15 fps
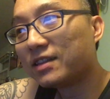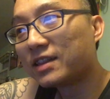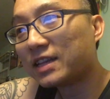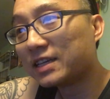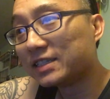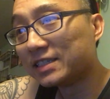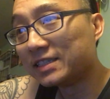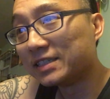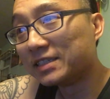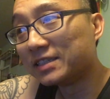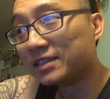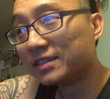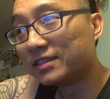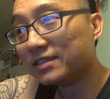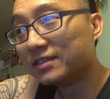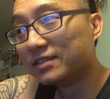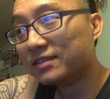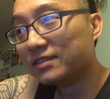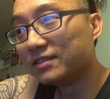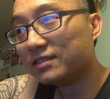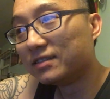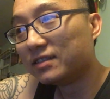than
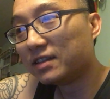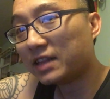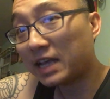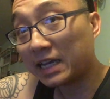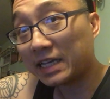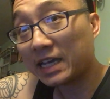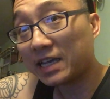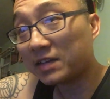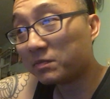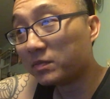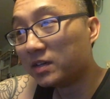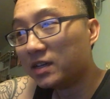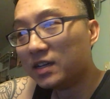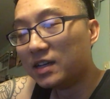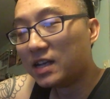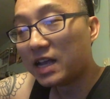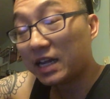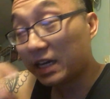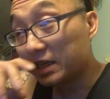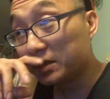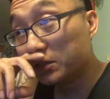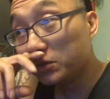that game,
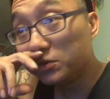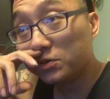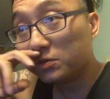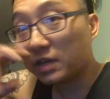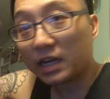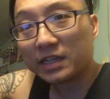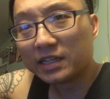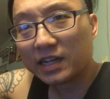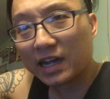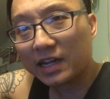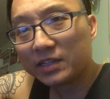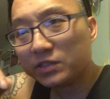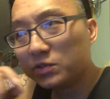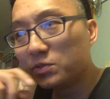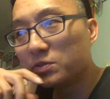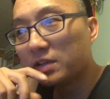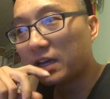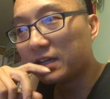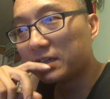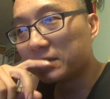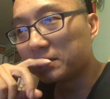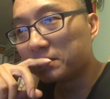and I knew I I knew
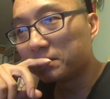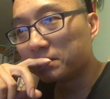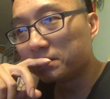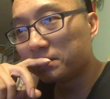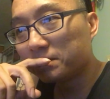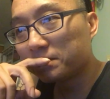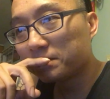that um,